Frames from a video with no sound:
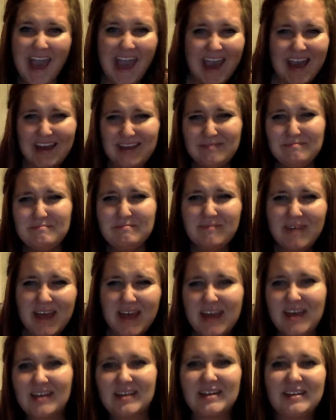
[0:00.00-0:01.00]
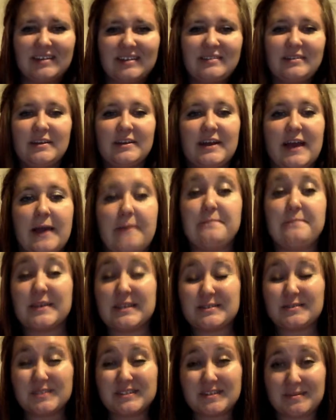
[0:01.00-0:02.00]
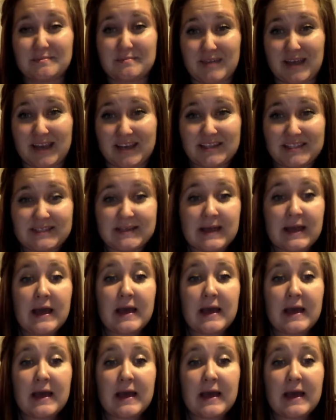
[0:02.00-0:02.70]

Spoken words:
Amen. Okay, this one's a mix.